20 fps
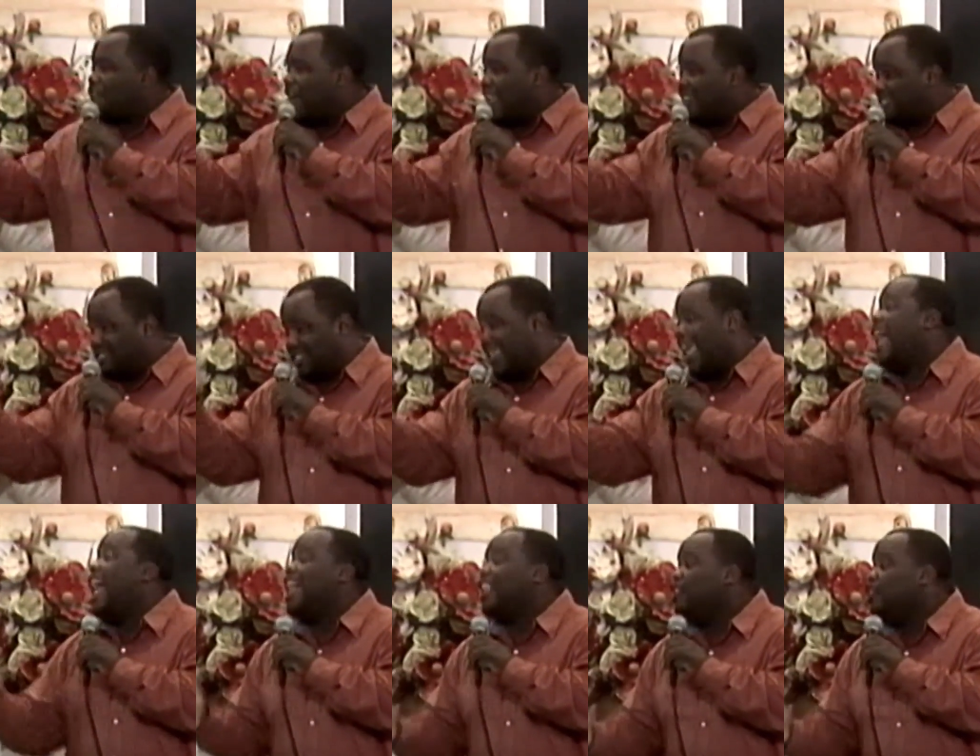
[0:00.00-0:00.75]
I
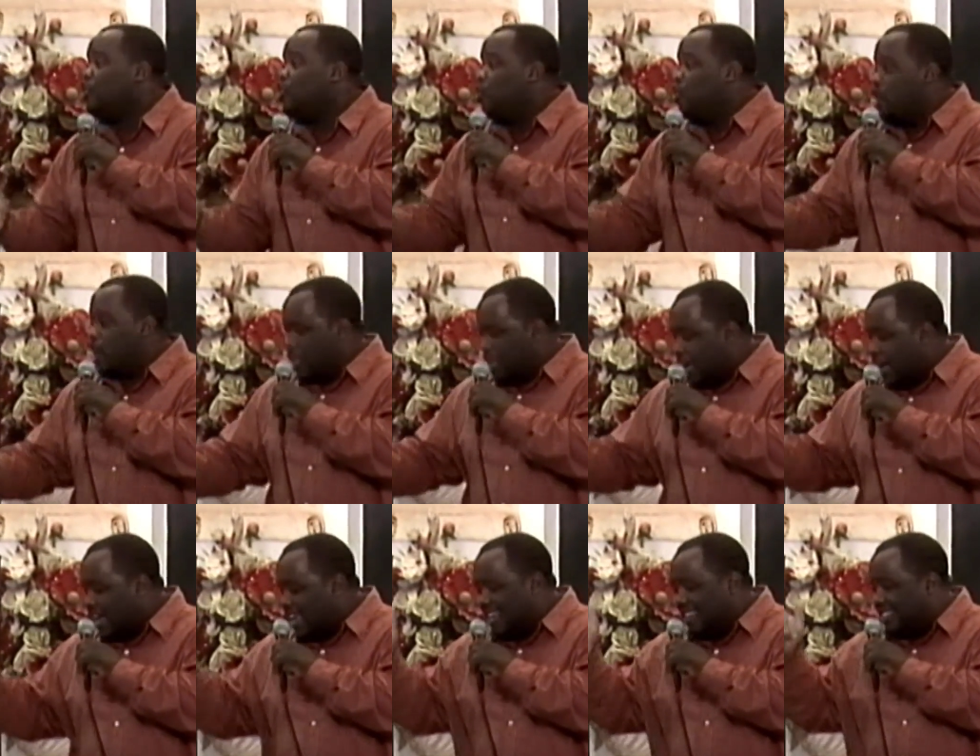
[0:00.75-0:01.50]
tell you, you're
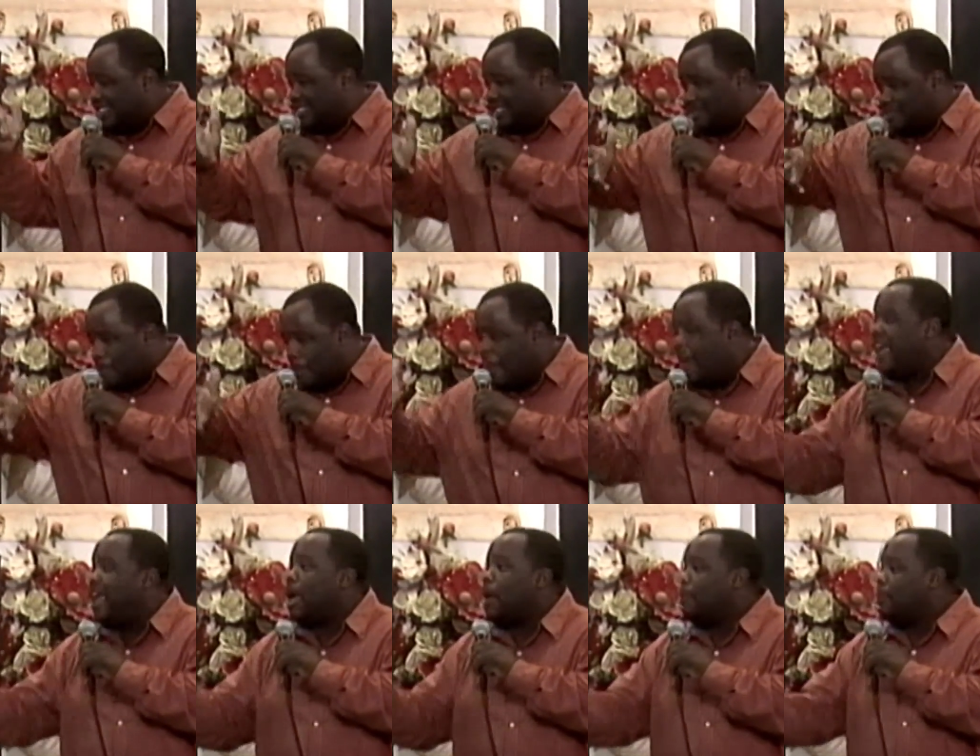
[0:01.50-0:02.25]
going to
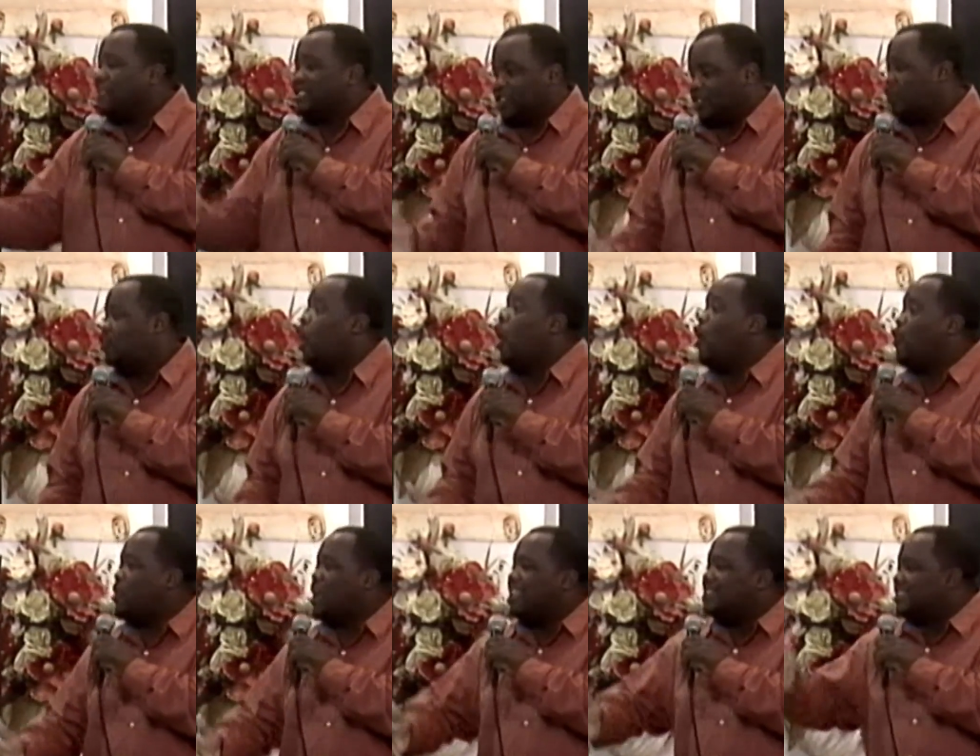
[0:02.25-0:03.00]
make up a
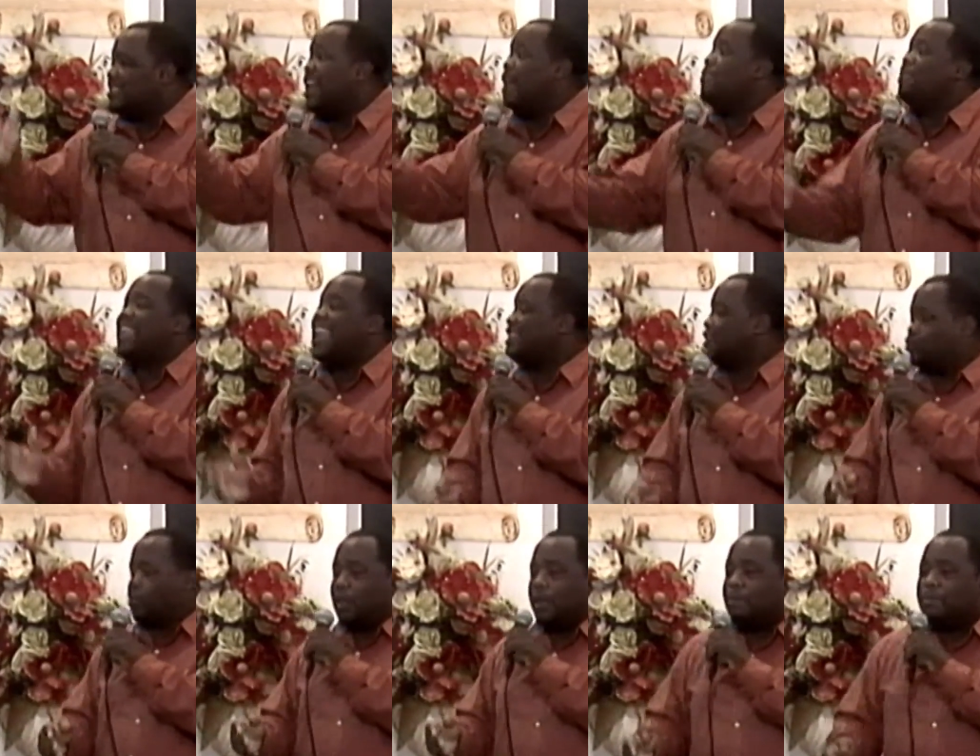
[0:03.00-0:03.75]
story and tell me
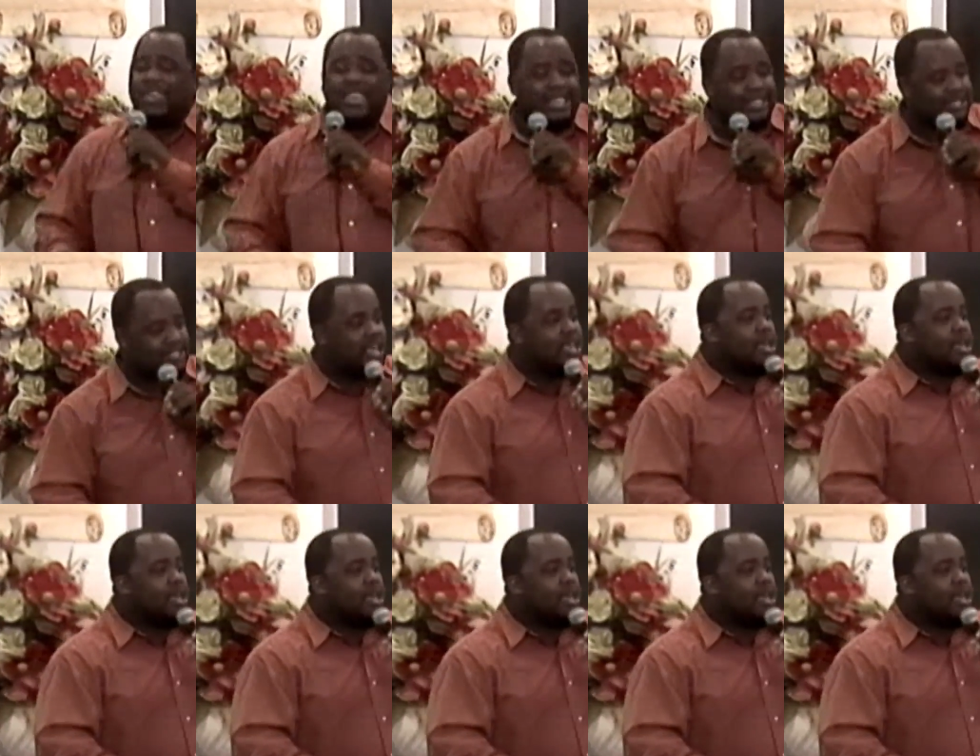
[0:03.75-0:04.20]
that's what it means.